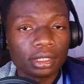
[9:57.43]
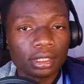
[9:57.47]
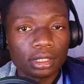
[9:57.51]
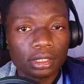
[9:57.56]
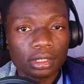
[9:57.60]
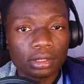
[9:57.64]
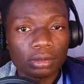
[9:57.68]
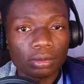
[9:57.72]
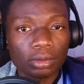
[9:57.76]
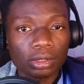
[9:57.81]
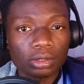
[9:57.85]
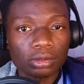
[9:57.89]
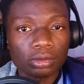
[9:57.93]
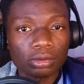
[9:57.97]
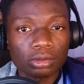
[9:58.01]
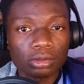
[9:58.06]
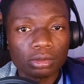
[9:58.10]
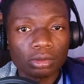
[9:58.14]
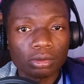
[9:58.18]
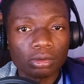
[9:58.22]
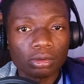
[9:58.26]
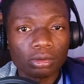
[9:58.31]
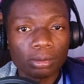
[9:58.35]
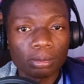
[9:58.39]
this was
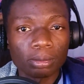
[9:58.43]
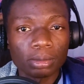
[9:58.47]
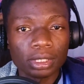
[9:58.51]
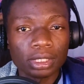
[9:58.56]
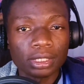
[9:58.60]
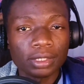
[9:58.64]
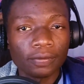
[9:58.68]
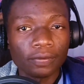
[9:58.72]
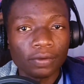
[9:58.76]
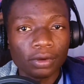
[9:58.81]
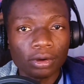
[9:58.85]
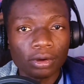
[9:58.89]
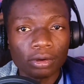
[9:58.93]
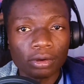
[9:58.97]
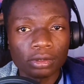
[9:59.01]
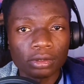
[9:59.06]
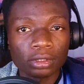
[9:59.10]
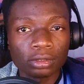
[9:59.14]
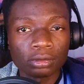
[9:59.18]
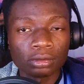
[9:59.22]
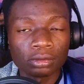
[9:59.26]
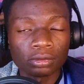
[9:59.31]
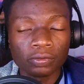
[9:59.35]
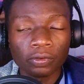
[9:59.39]
also gonna be
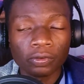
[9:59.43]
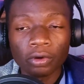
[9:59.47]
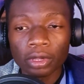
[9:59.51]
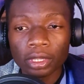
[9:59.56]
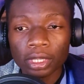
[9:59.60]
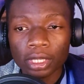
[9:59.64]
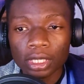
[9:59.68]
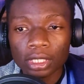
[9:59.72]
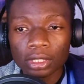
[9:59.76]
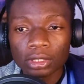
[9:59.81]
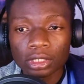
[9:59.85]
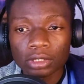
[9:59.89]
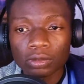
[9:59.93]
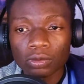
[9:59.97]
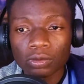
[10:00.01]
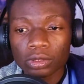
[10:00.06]
difficult For you,